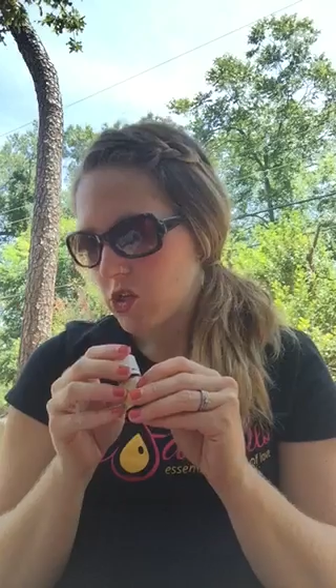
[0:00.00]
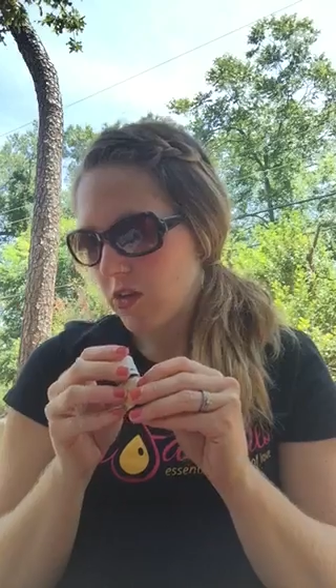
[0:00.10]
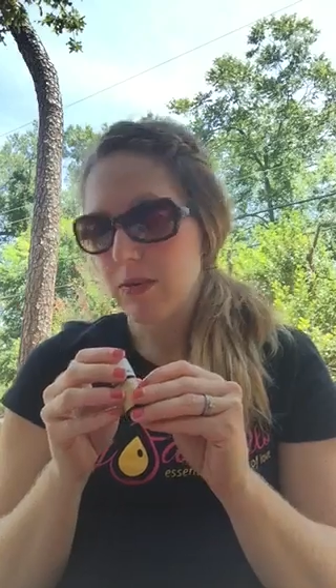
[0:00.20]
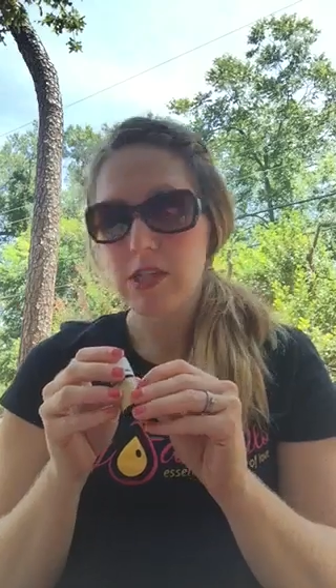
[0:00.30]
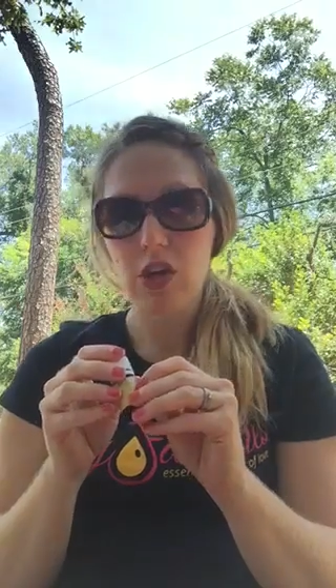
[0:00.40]
So
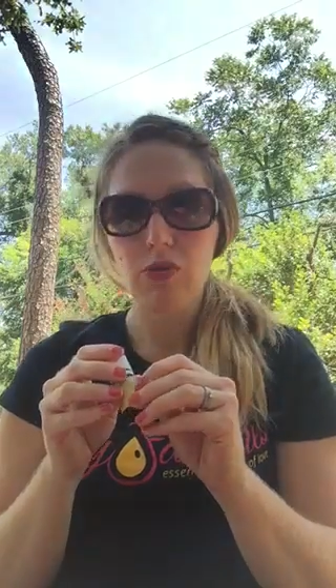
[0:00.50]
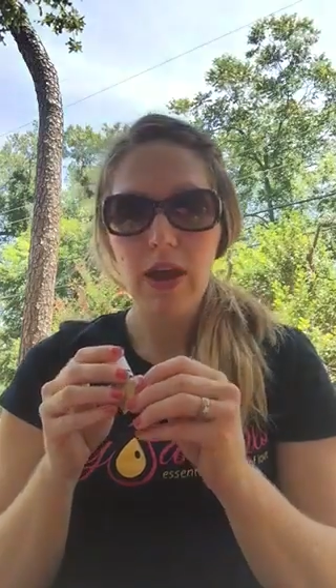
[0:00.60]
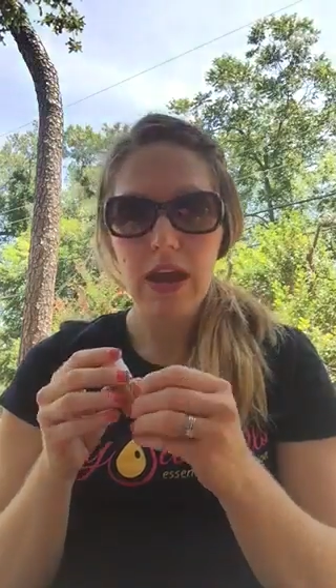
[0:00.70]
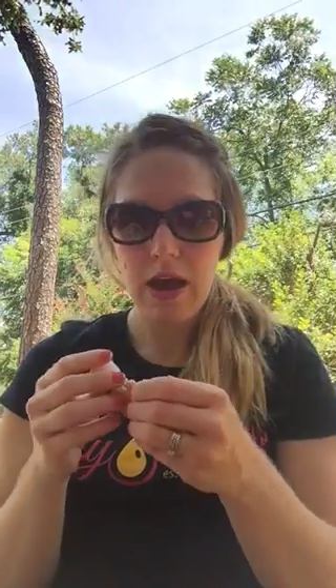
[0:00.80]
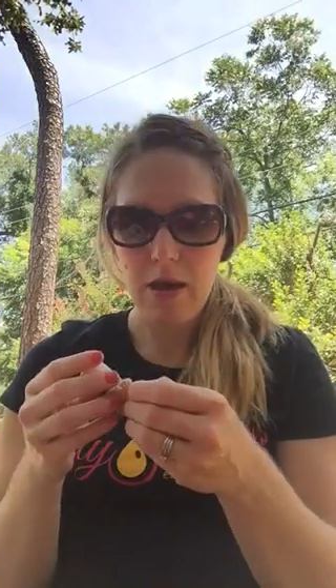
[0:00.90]
that was a
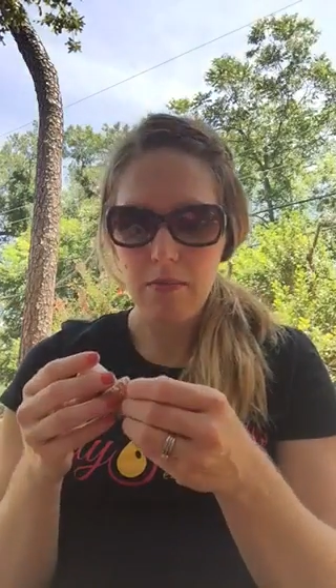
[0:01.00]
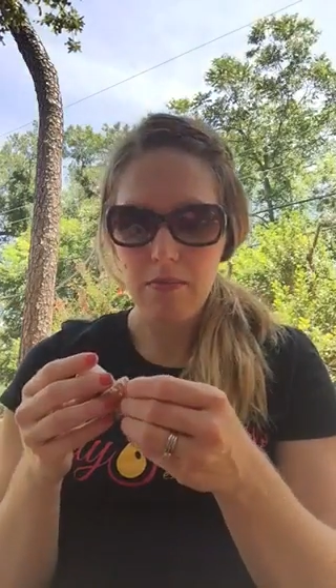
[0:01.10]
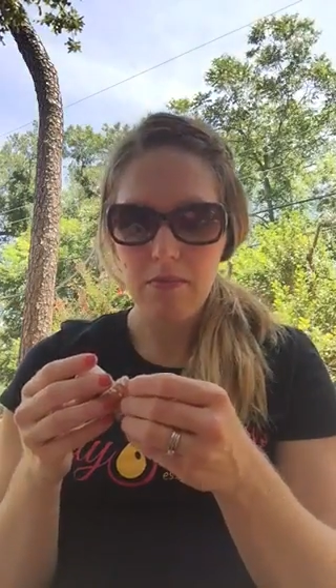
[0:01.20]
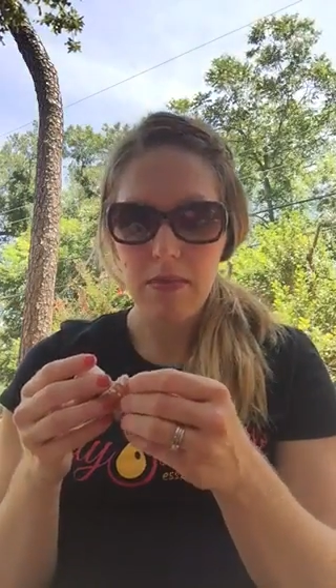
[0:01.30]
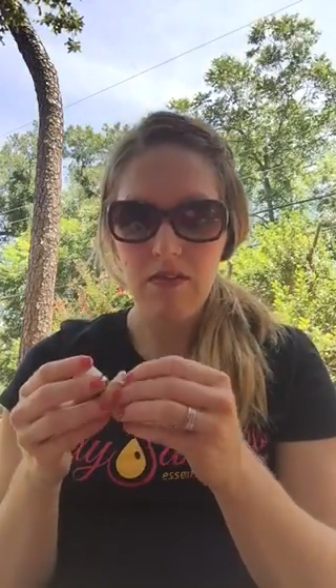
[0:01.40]
great,
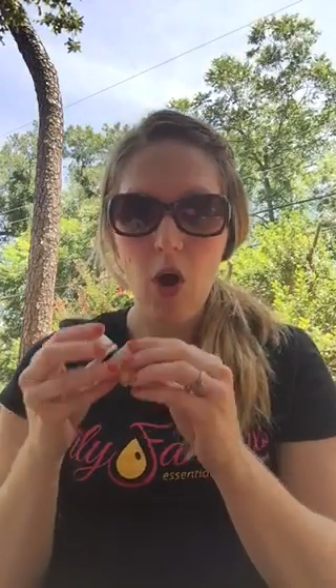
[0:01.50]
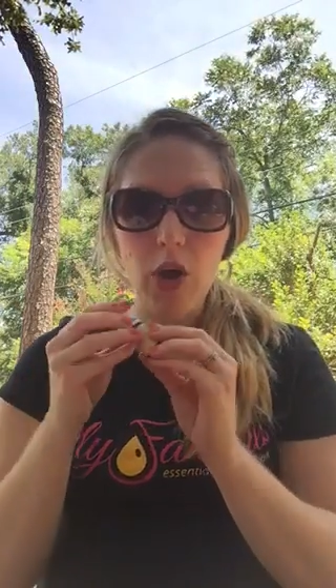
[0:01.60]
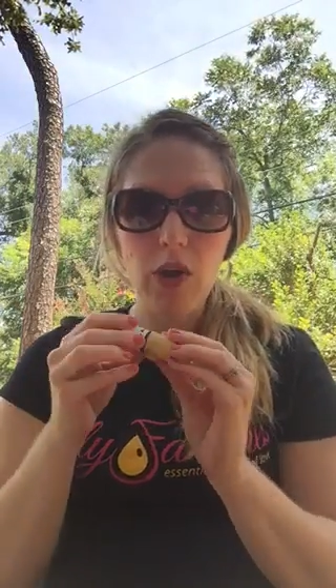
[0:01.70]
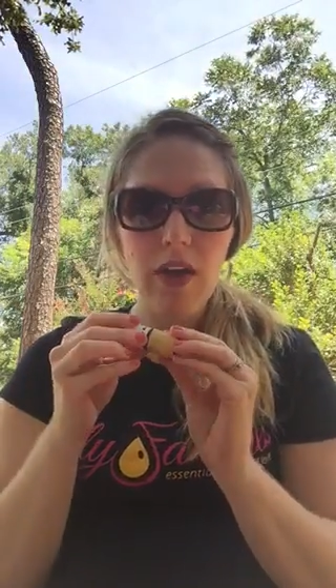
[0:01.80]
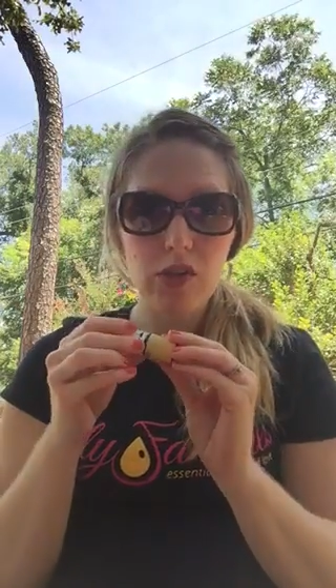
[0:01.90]
if
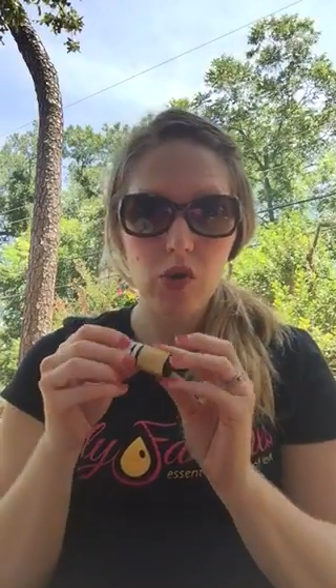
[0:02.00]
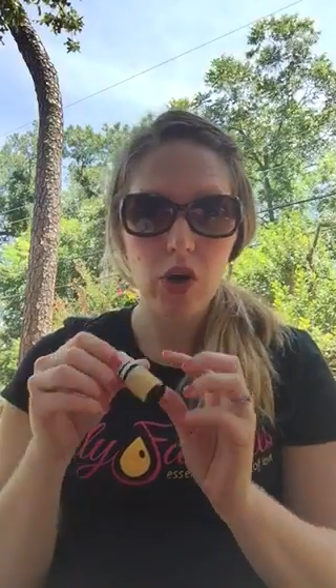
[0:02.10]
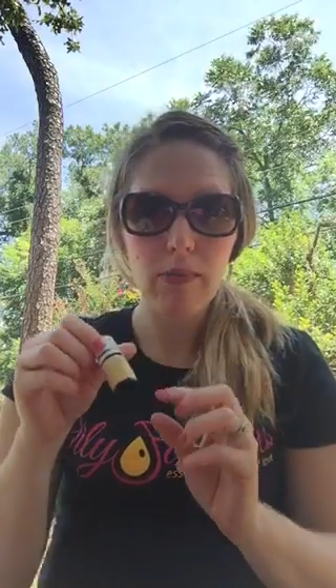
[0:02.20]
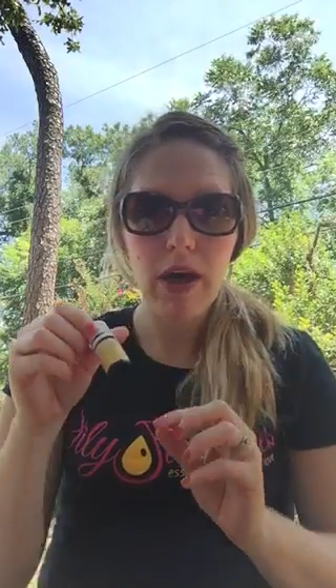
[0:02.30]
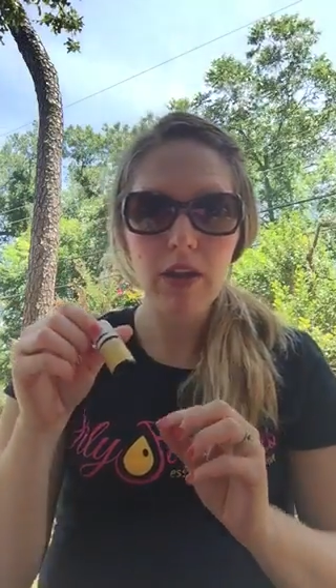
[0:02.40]
all you have is your
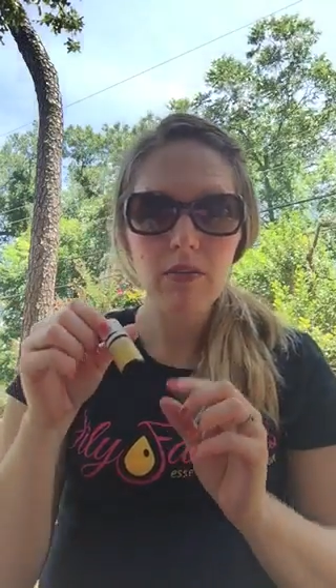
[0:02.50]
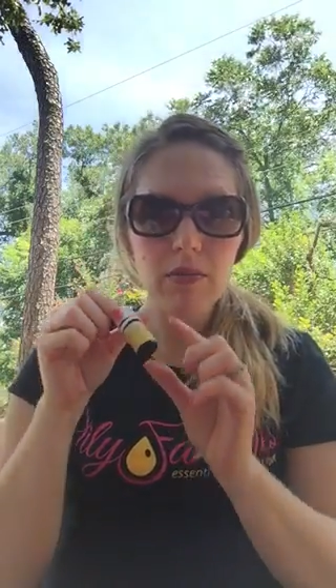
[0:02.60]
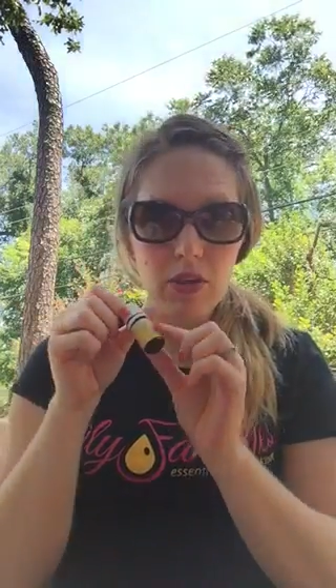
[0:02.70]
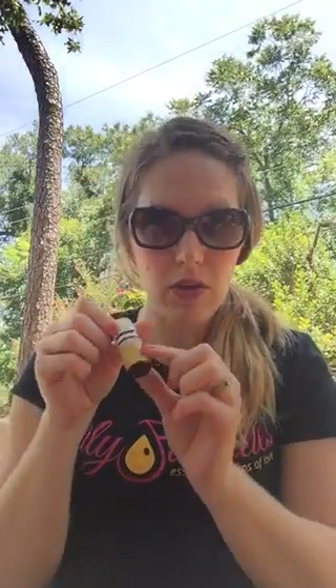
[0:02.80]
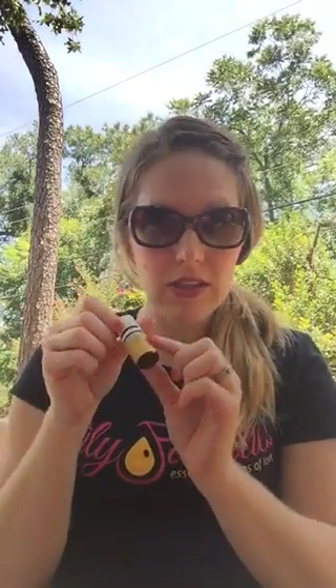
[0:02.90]
oil bottles,
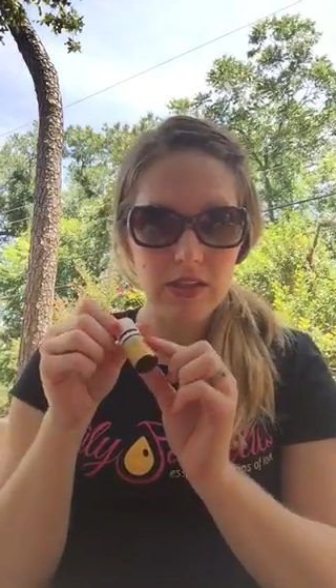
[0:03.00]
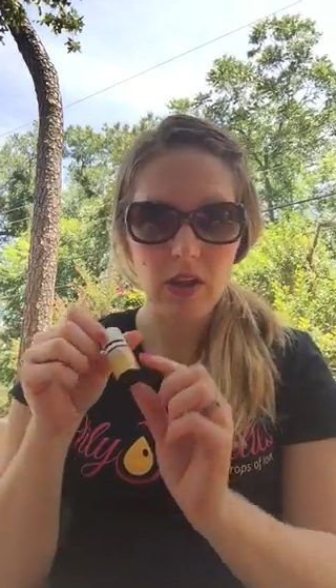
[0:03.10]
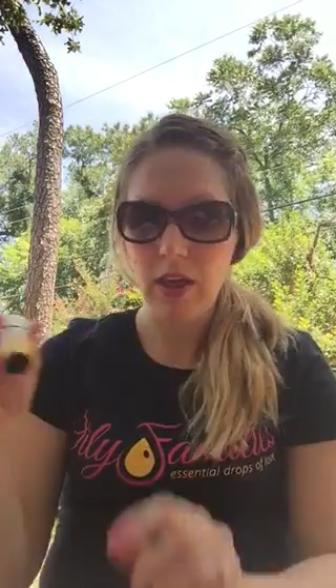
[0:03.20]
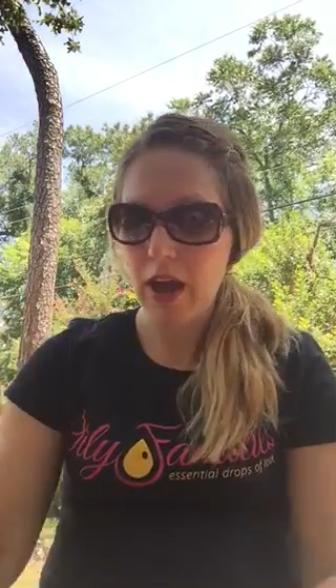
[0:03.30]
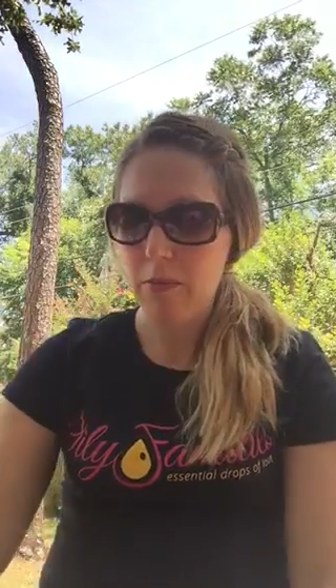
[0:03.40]
you can
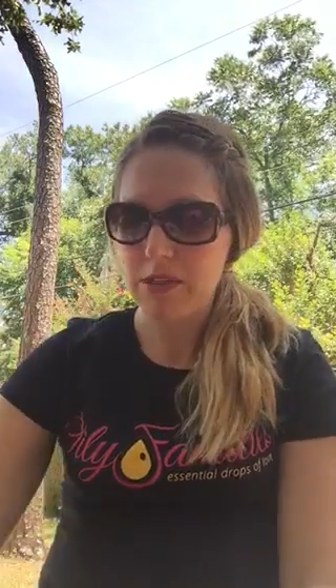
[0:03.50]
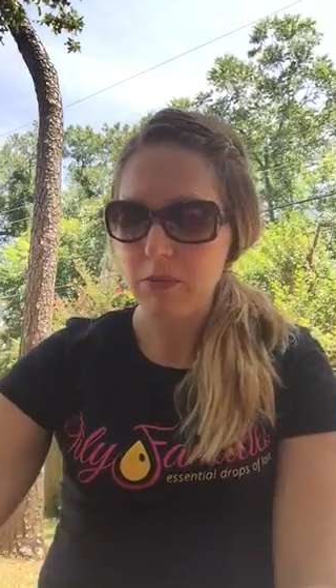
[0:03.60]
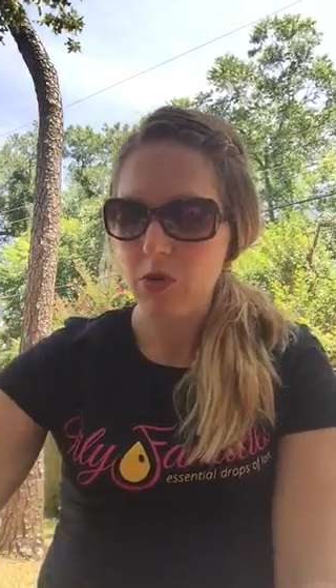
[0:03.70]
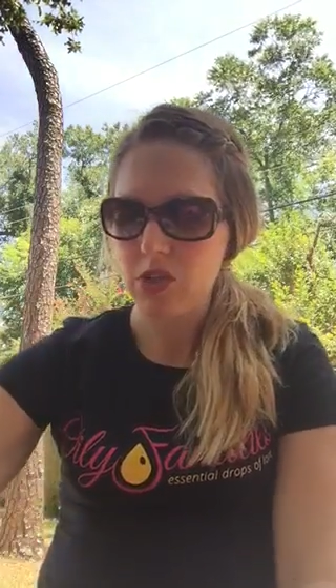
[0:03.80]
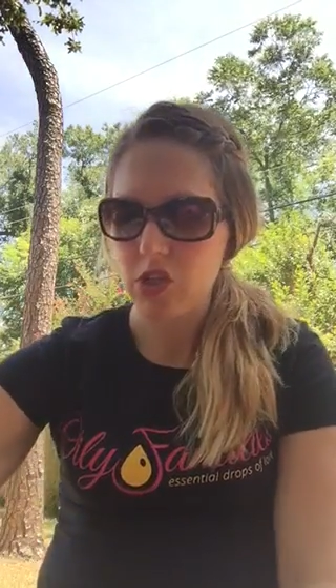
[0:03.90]
still look up
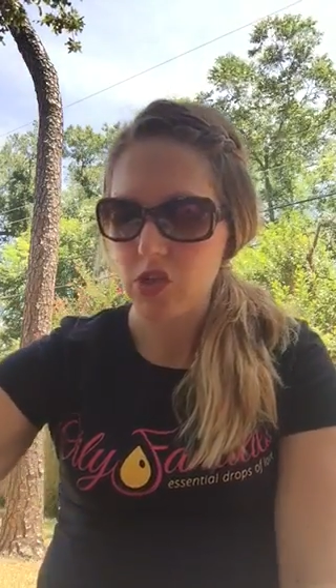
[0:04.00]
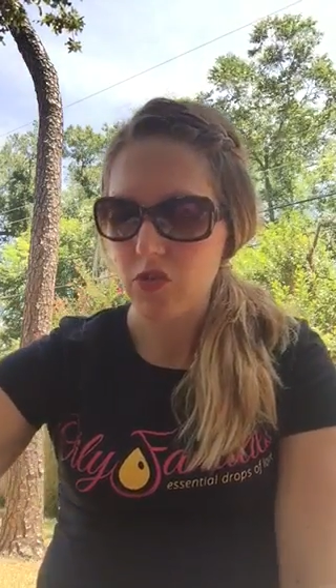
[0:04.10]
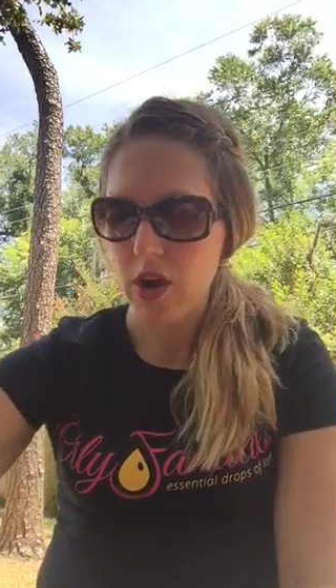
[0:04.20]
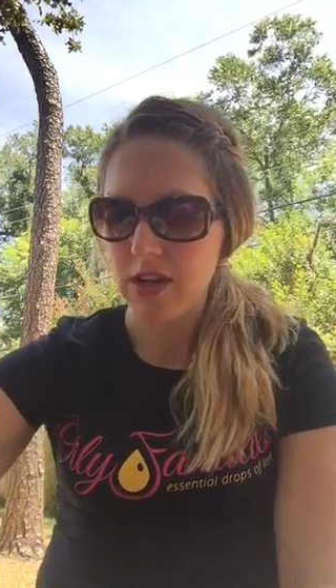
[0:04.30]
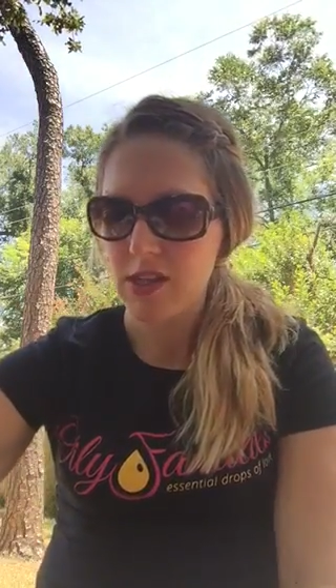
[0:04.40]
some usages for it.